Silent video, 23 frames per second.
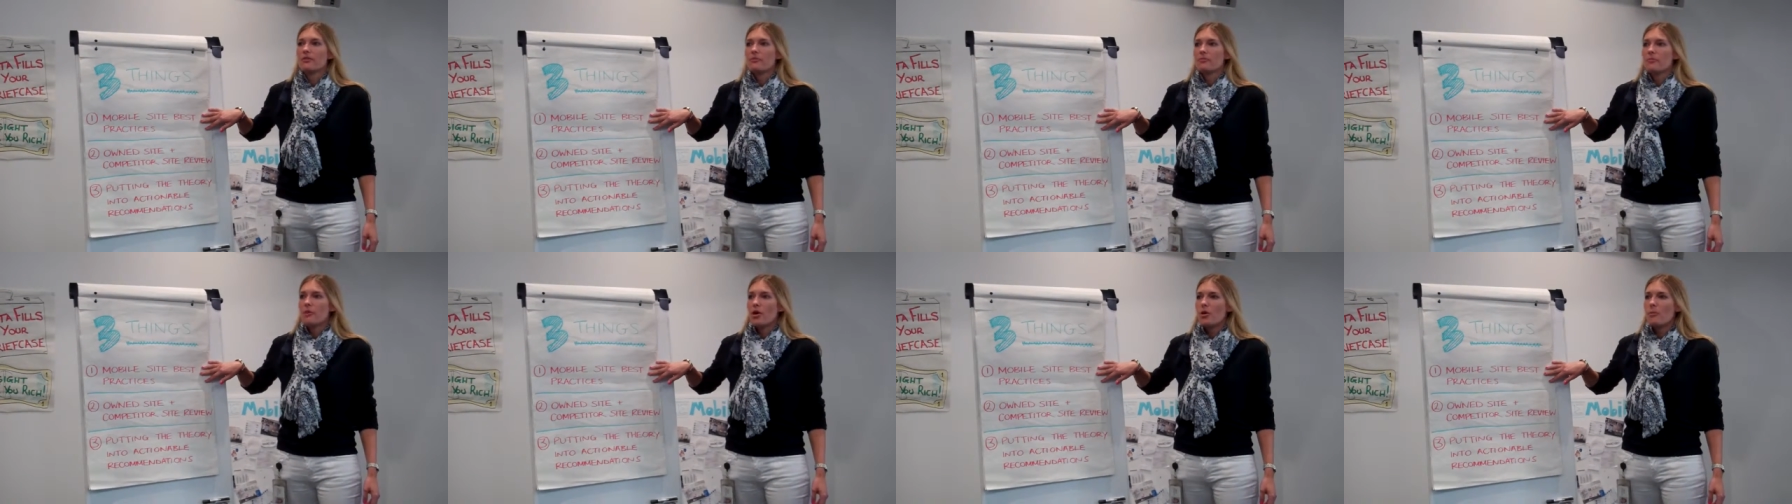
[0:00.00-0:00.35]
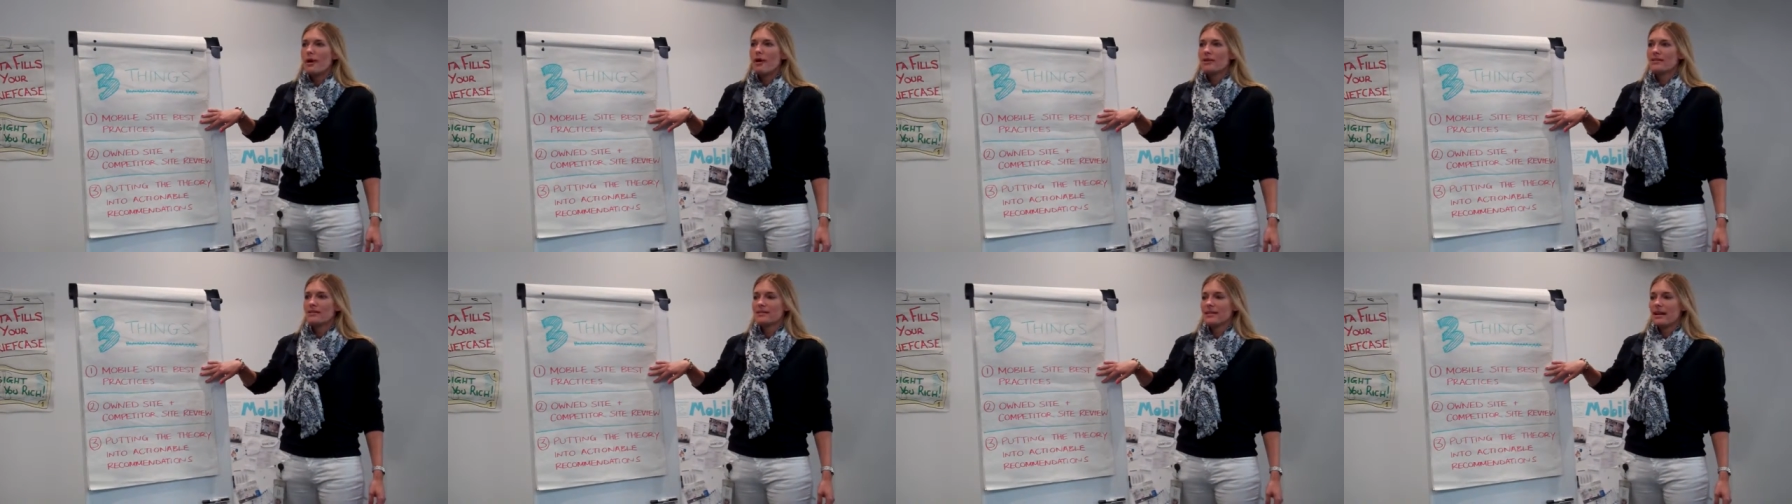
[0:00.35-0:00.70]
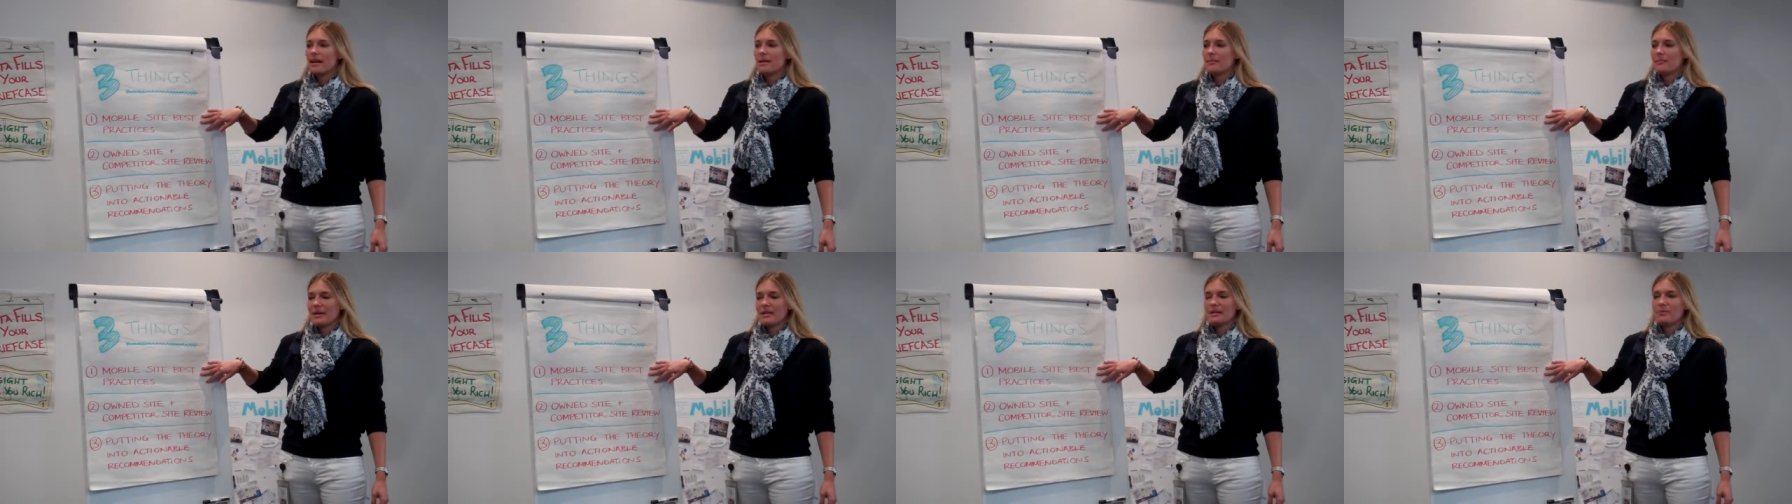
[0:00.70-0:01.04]
the mobile
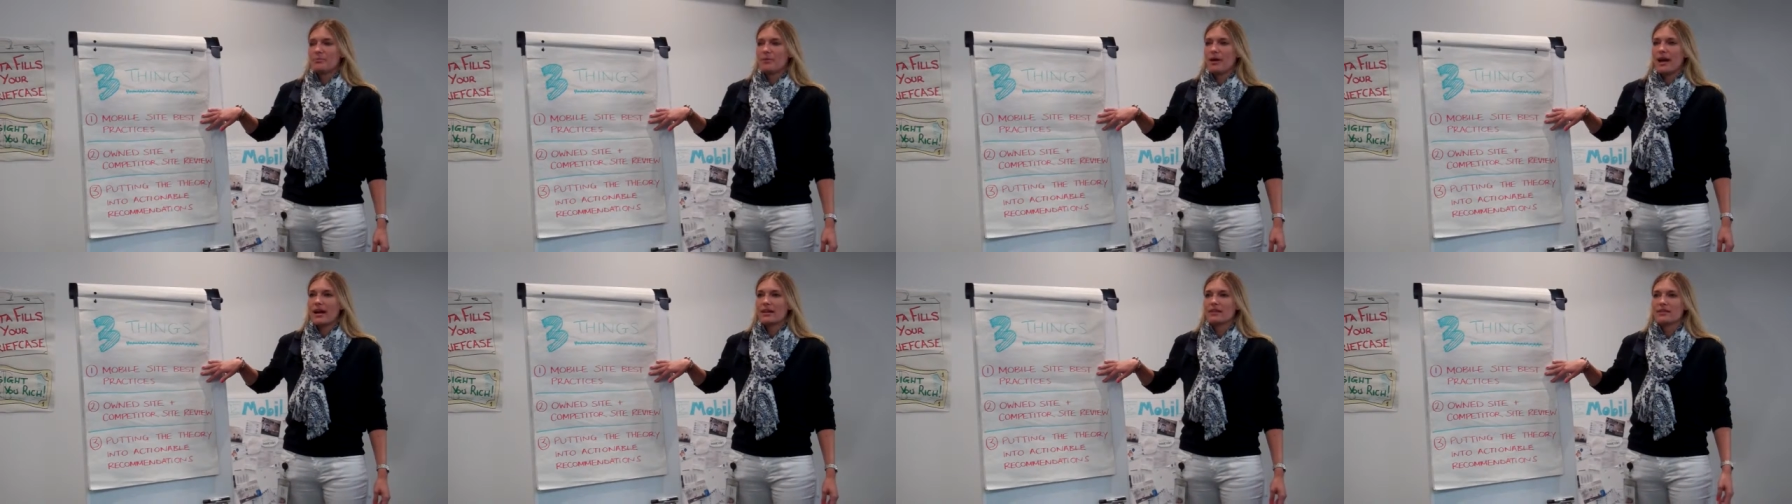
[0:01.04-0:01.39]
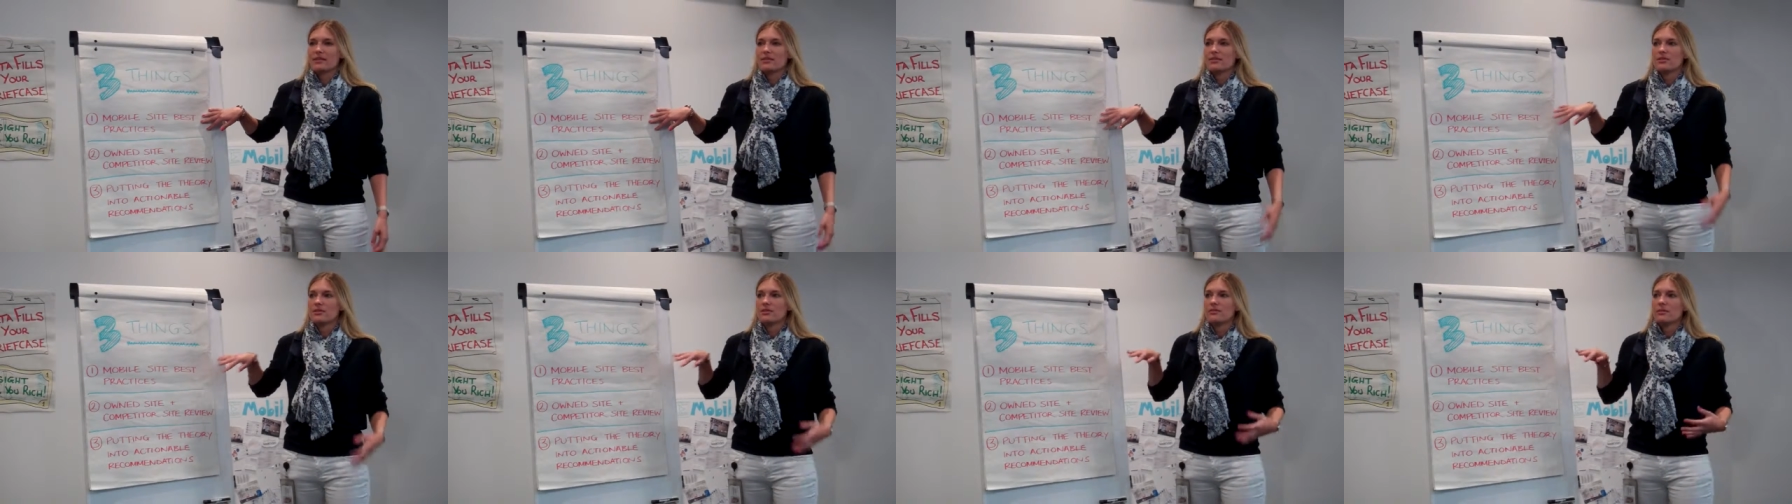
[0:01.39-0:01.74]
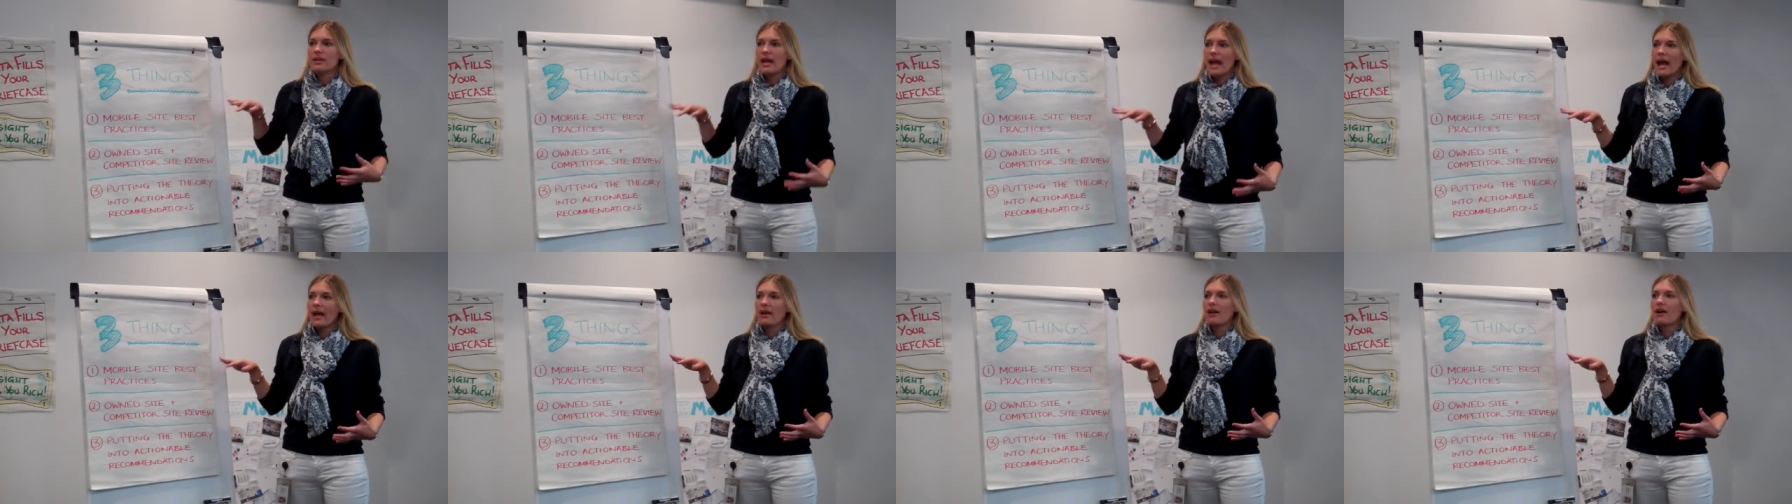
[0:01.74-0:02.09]
site best practice. You
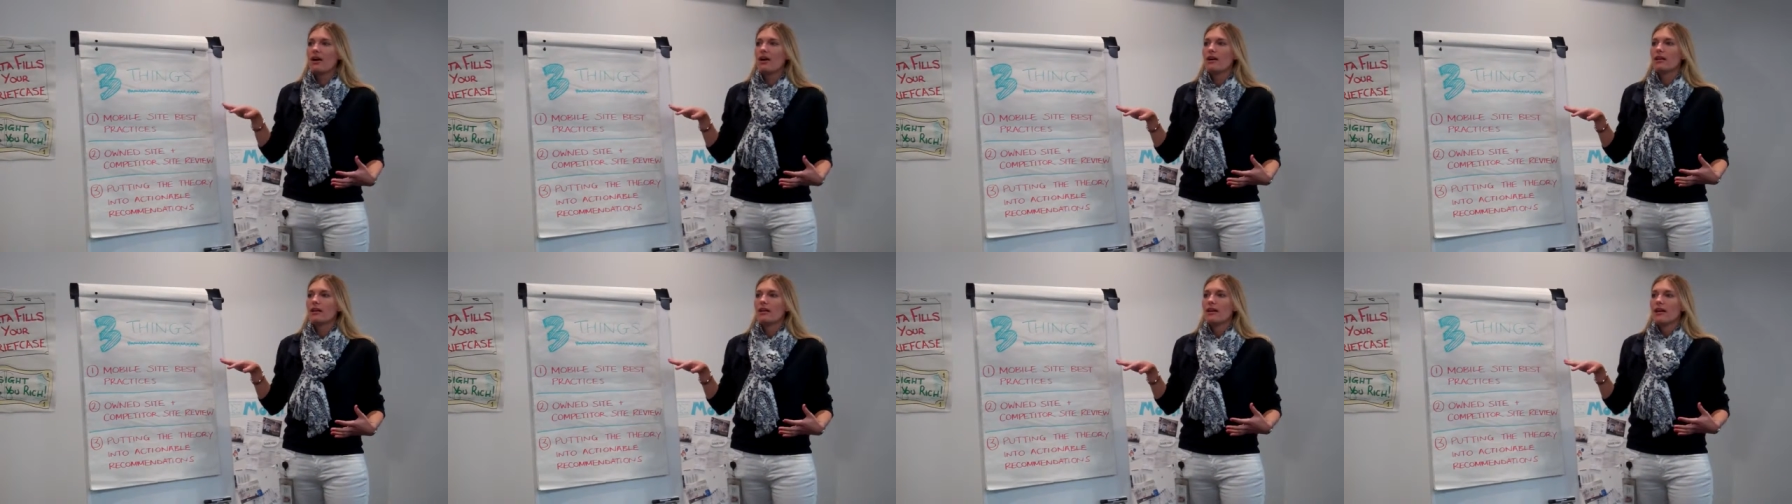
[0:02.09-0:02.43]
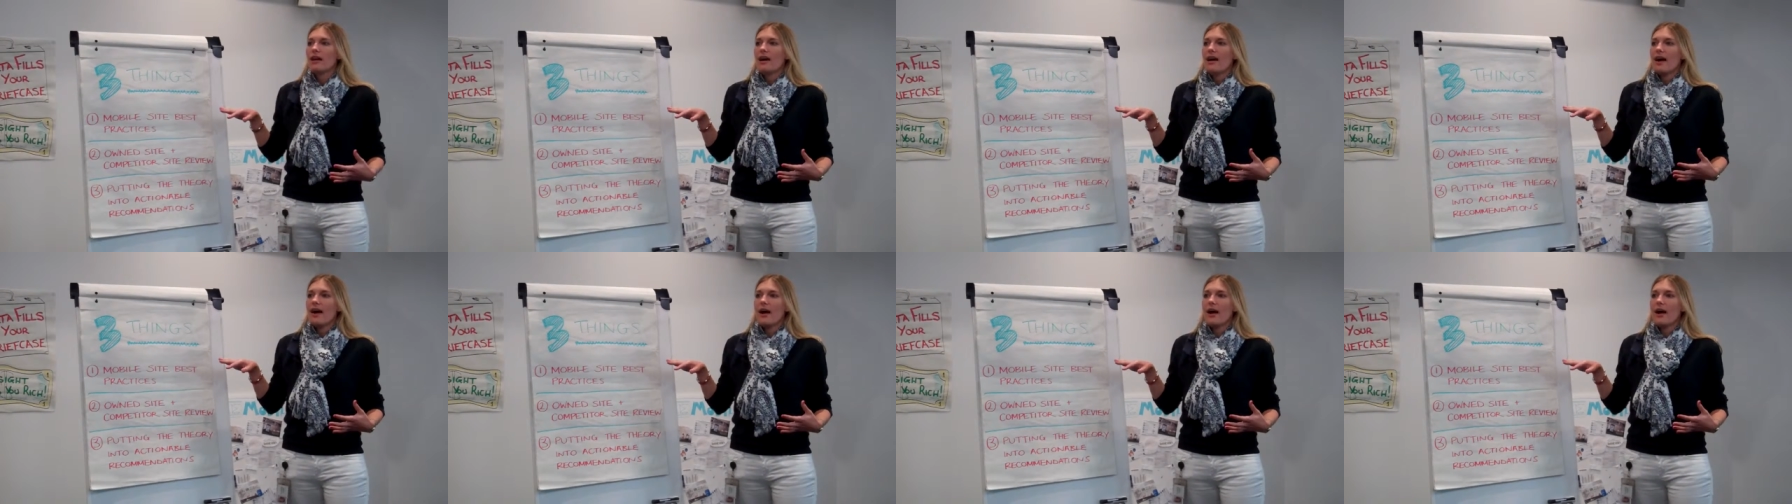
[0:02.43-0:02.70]
cannot